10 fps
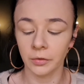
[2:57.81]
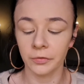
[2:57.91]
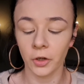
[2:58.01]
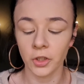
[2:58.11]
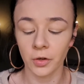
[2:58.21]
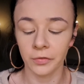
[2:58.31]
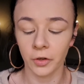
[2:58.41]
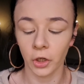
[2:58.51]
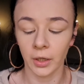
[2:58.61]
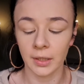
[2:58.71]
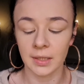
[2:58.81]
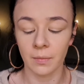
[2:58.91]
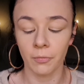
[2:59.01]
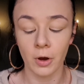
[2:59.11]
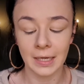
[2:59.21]
Photo Focus
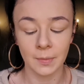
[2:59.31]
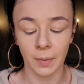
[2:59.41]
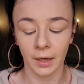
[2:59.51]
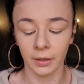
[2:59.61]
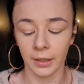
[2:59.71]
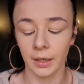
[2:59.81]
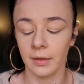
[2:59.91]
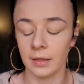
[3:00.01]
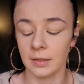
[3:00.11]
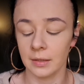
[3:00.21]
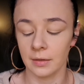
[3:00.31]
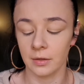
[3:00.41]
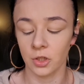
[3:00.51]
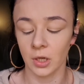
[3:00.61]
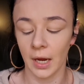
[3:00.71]
Press Powder. This is in the
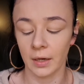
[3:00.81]
shade